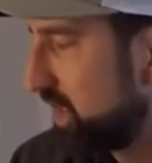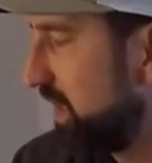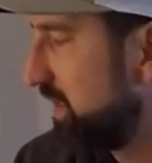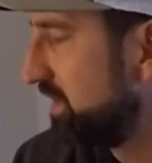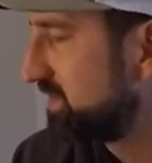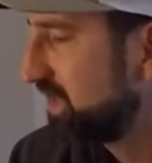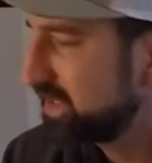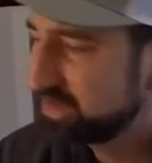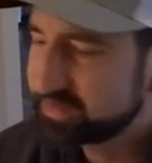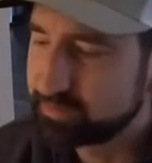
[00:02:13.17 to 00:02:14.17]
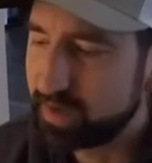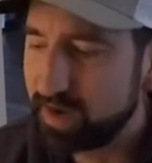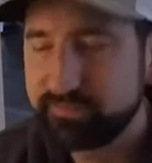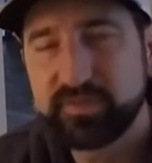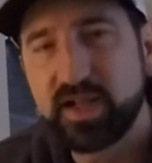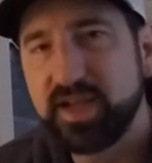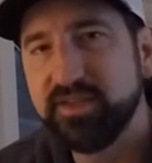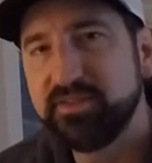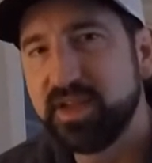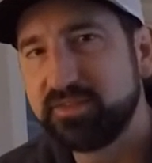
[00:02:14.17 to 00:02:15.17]
it's not that the mock fly
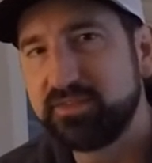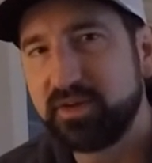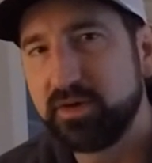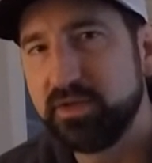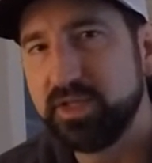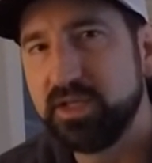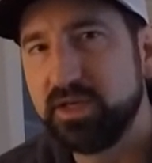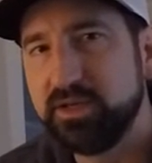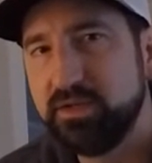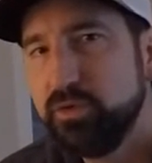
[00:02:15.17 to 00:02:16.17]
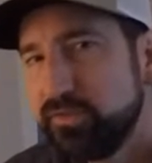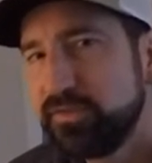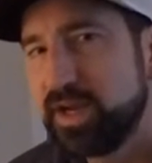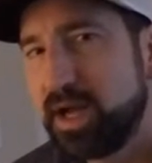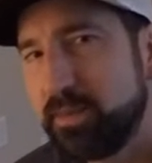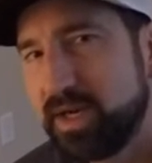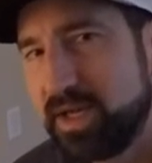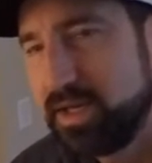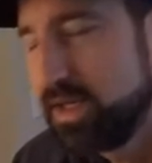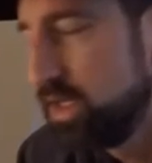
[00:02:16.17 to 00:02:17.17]
is necessarily a new
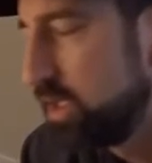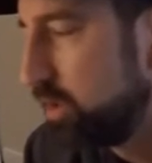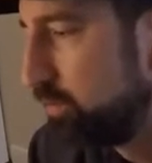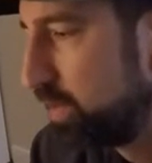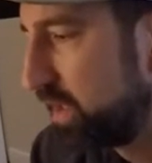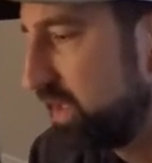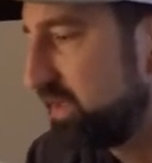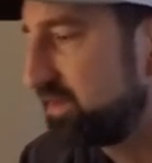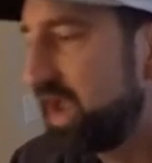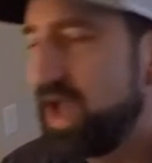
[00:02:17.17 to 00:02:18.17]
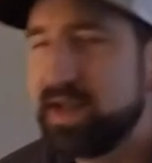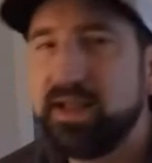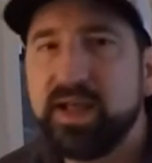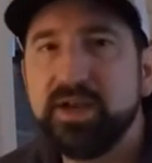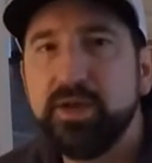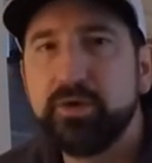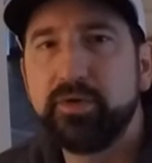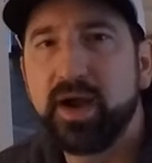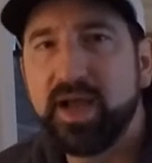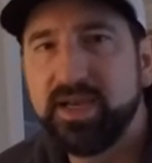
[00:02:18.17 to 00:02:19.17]
phenomenon, but it's had a lot of
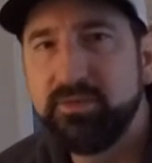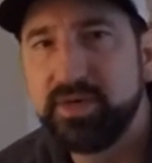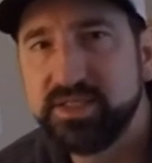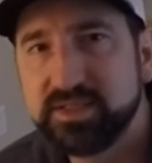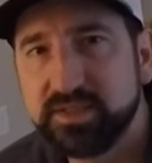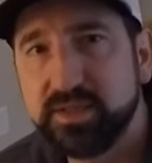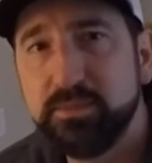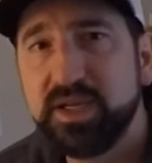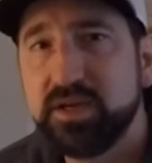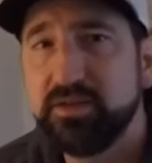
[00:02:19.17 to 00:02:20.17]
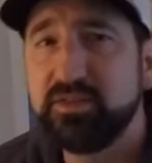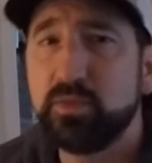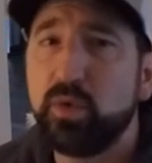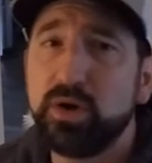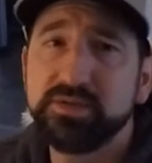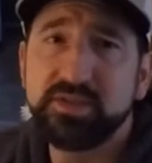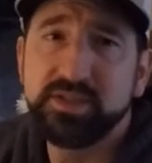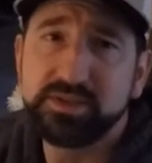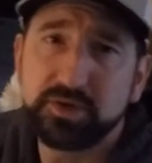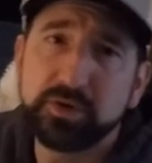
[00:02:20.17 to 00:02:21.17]
notoriety recently because the Wall
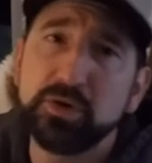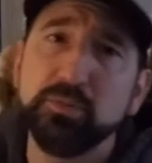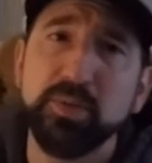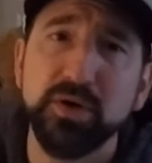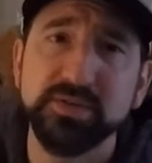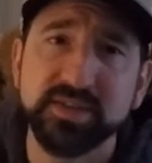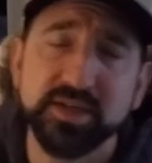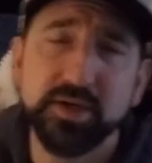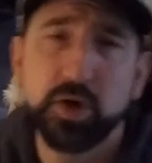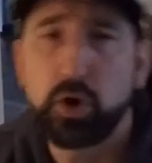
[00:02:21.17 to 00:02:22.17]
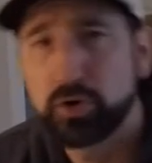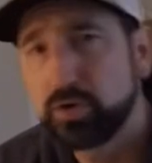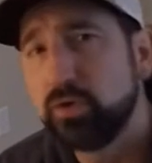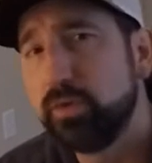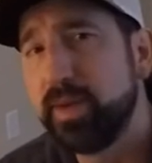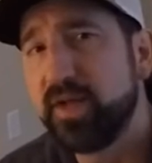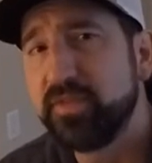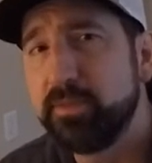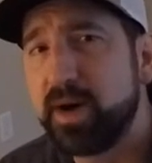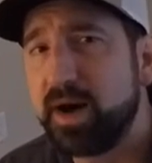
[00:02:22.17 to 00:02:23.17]
Street Journal posted an article about
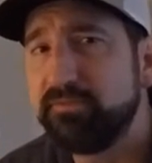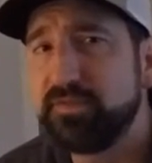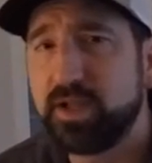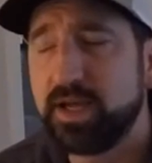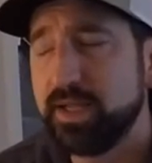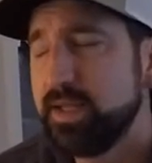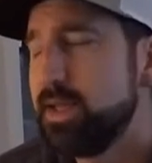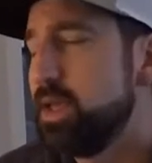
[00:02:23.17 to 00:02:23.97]
the mock fly,